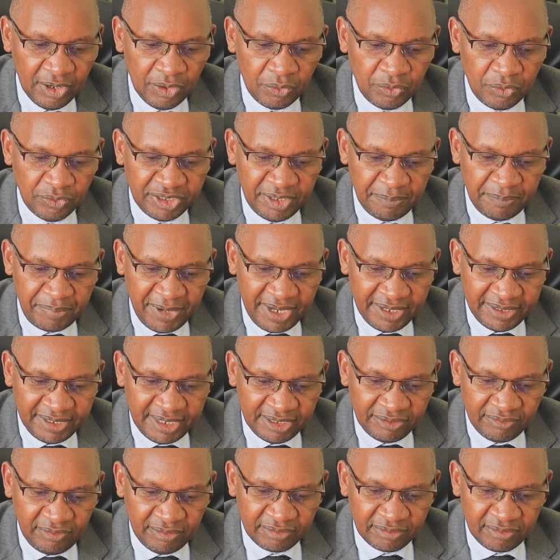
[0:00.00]
who
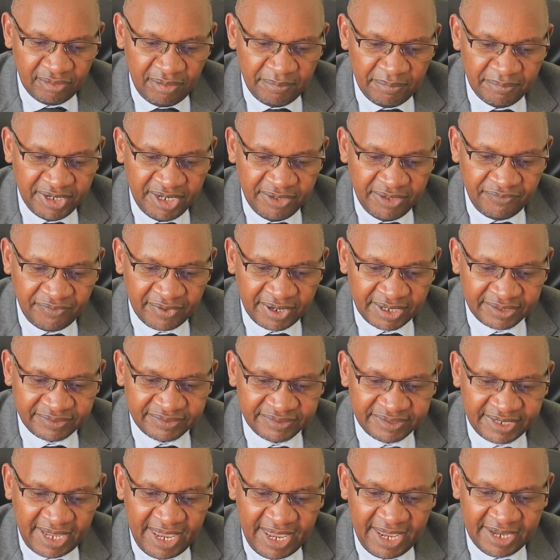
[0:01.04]
depended on omnivorous
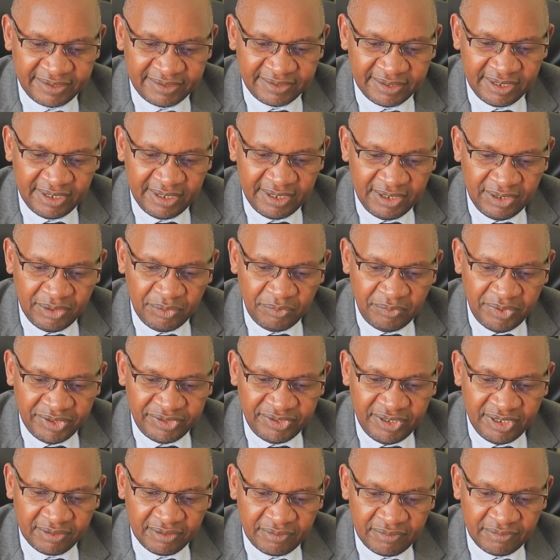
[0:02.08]
diet,
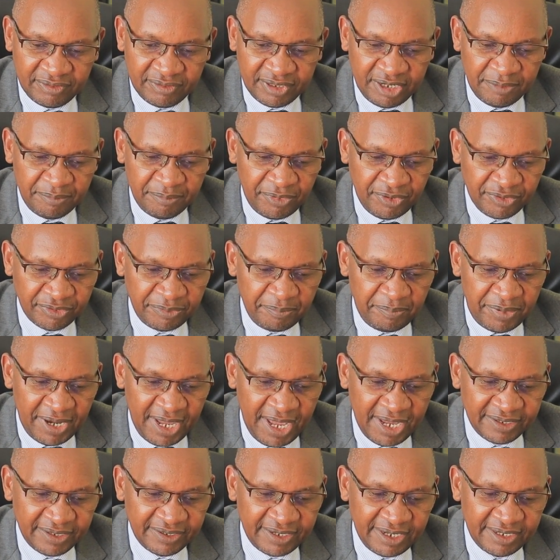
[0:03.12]
which included both
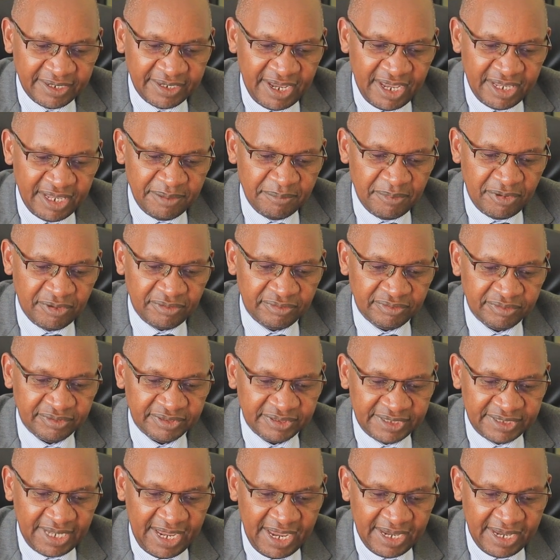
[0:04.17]
plant and animal
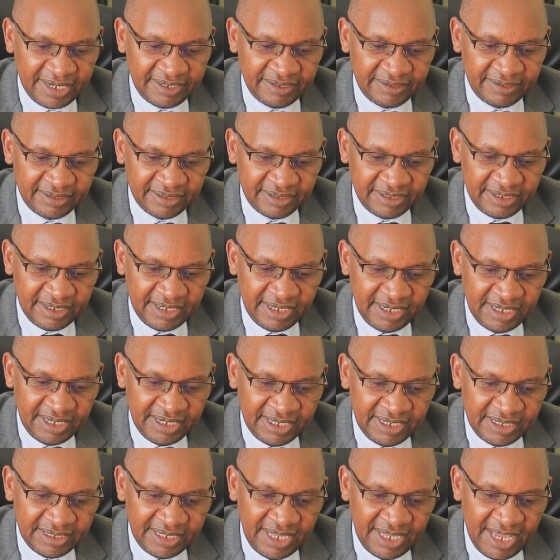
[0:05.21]
diet.
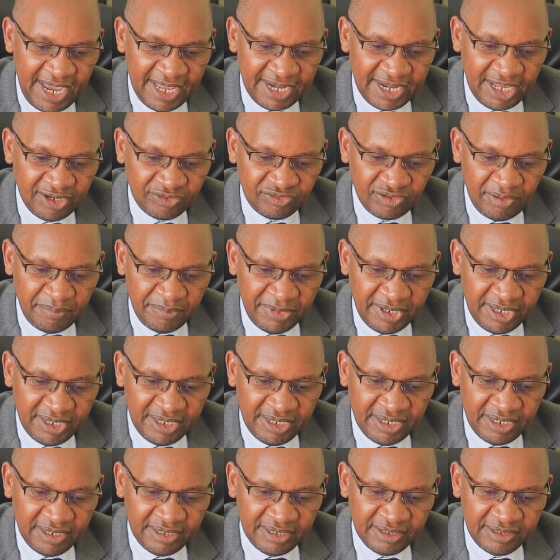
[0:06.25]
Their
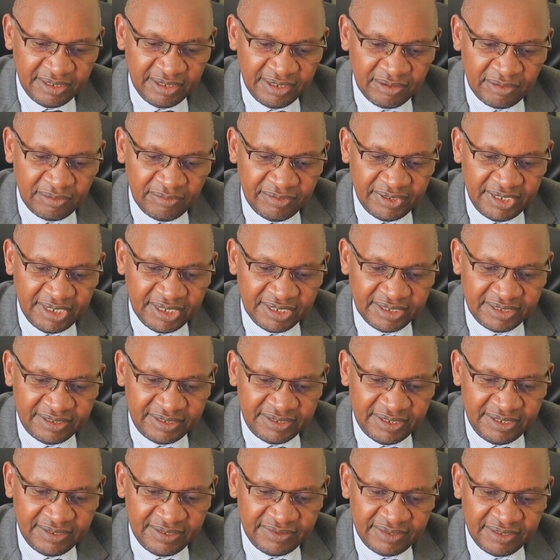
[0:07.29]
anatomy, including
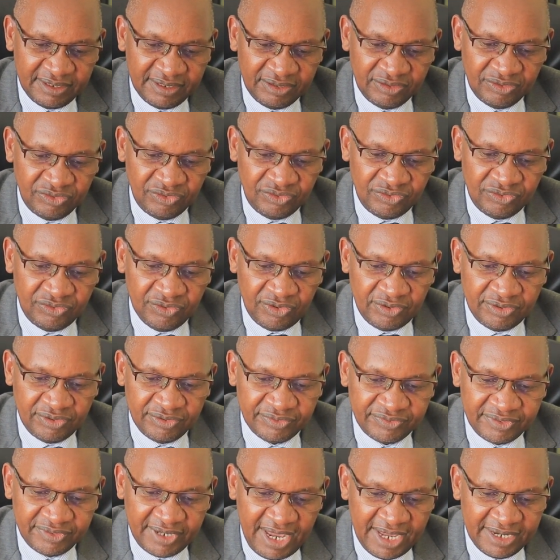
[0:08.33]
teeth,
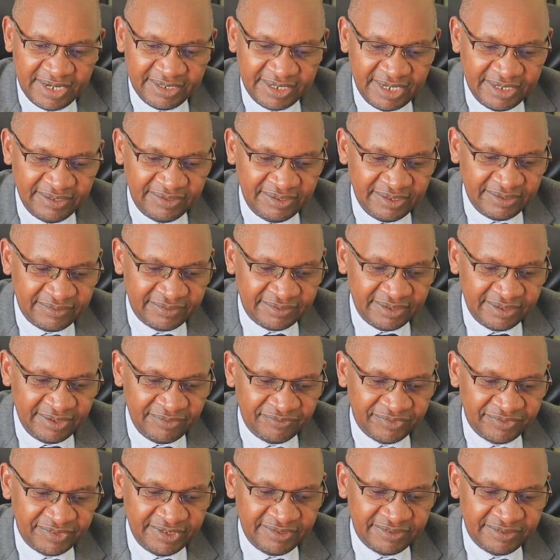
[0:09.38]
jaws, and
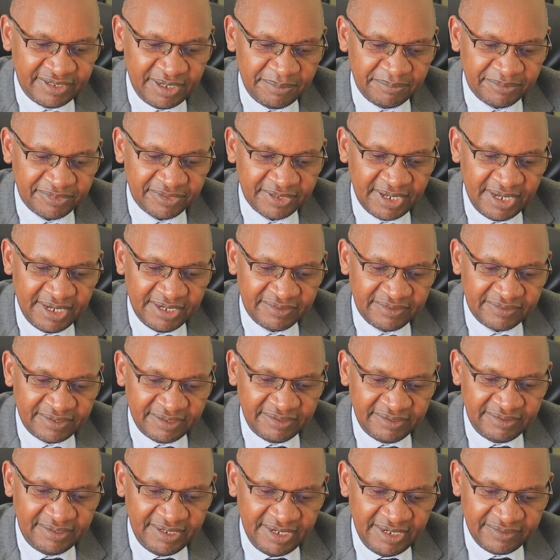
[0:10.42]
digestive systems,
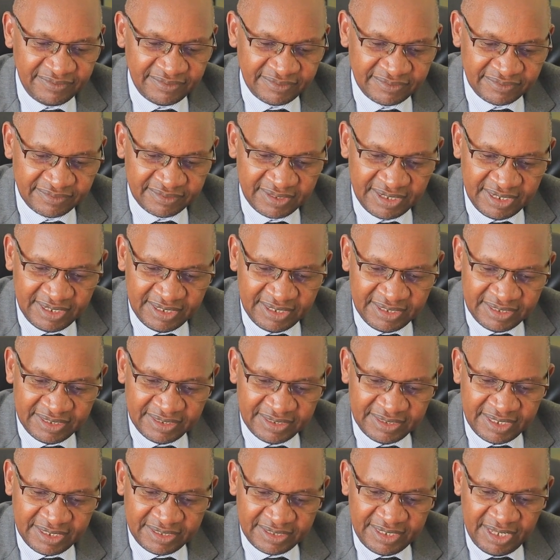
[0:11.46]
suggests
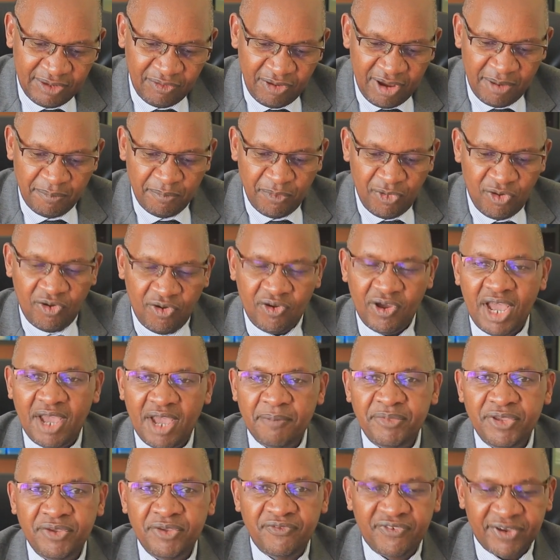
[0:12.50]
that they were more
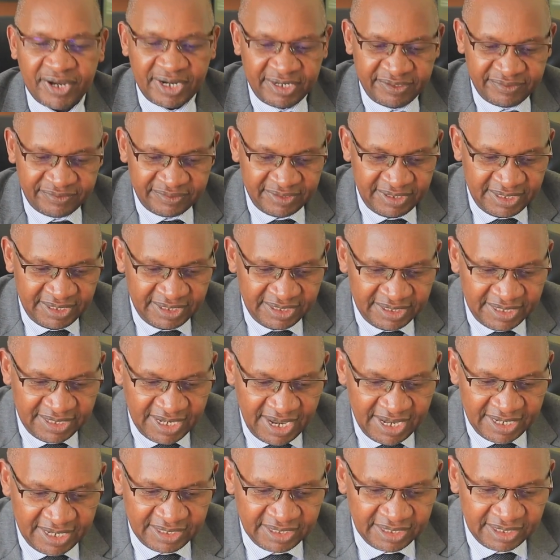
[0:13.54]
herbivorous
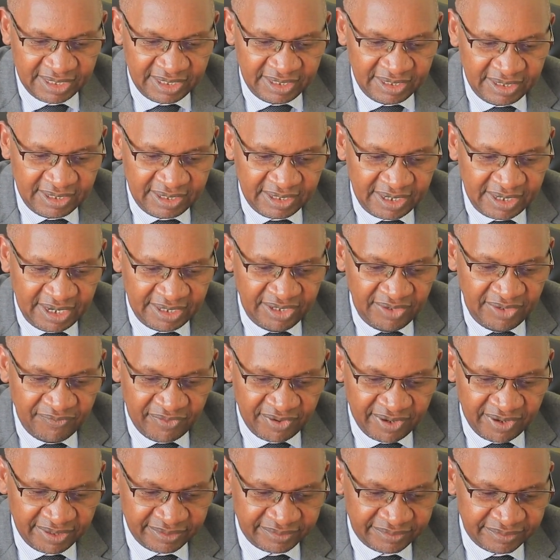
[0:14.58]
than
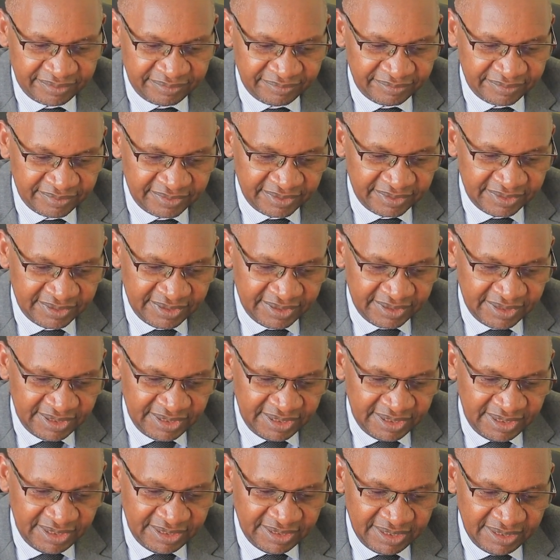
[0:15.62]
carnivorous.
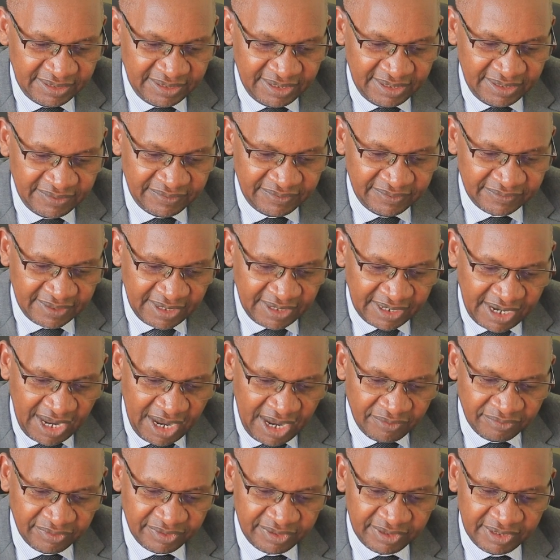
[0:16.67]
In the Genesis
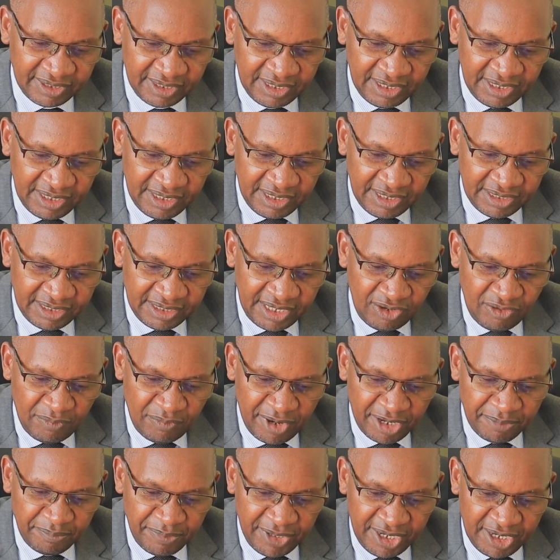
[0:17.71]
account, the
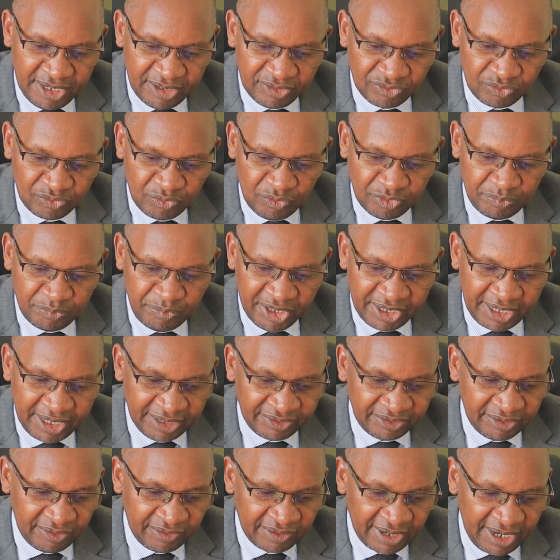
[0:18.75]
human beings would be
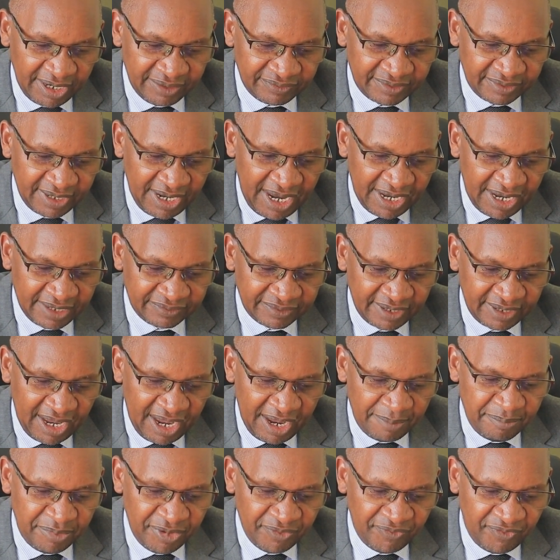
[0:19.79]
categorized as
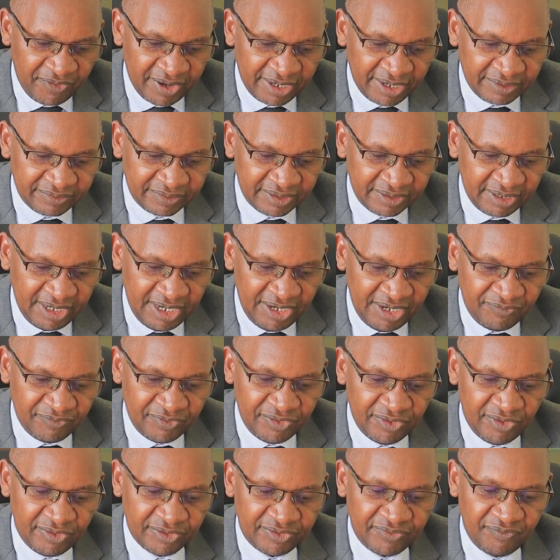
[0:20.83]
herbivorous,
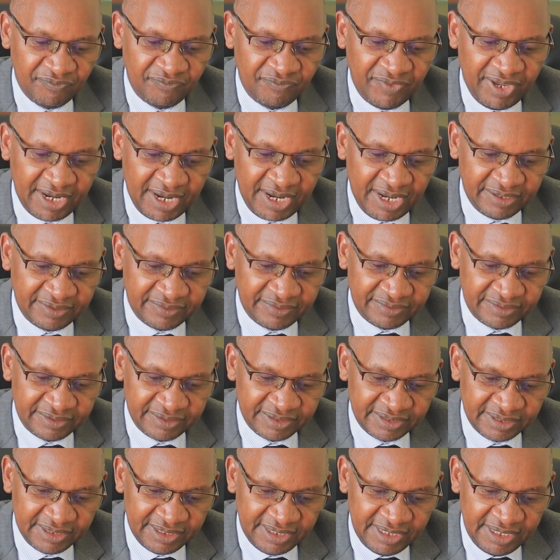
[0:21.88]
if not
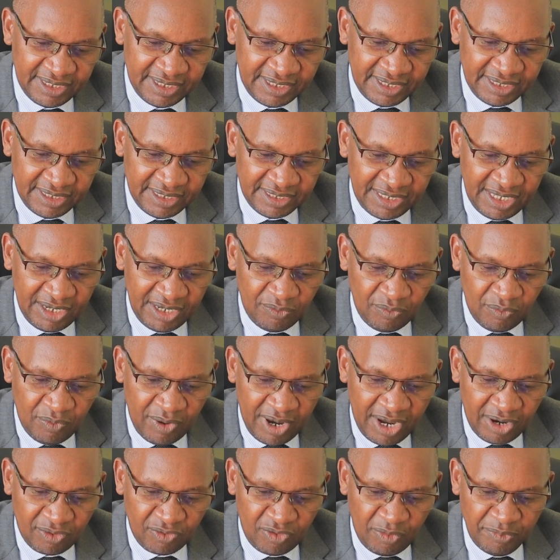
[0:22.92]
vegans. They
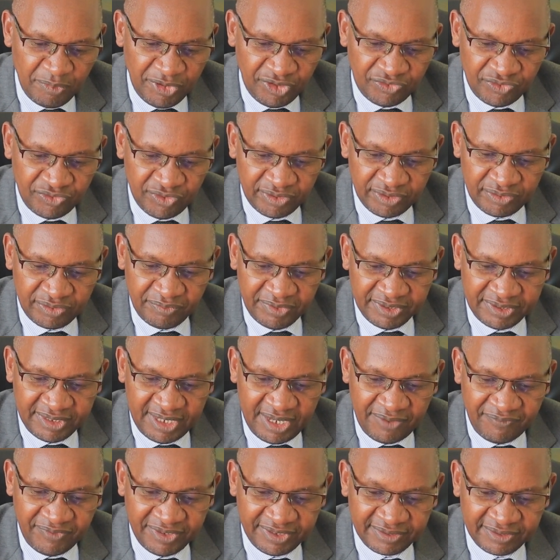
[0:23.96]
were commissioned with
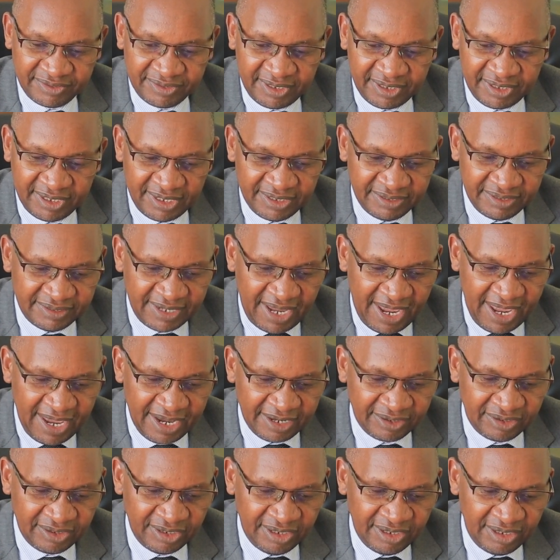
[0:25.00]
a vegetarian
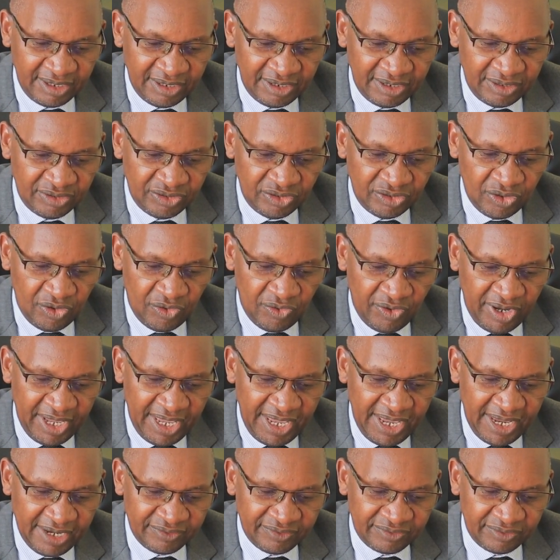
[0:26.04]
diet, no
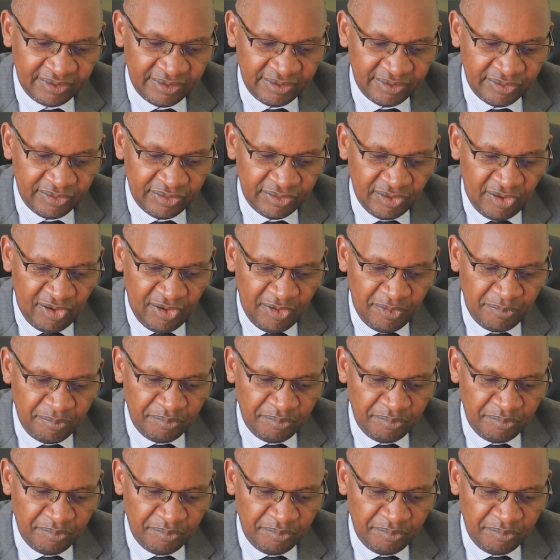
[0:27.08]
eggs, no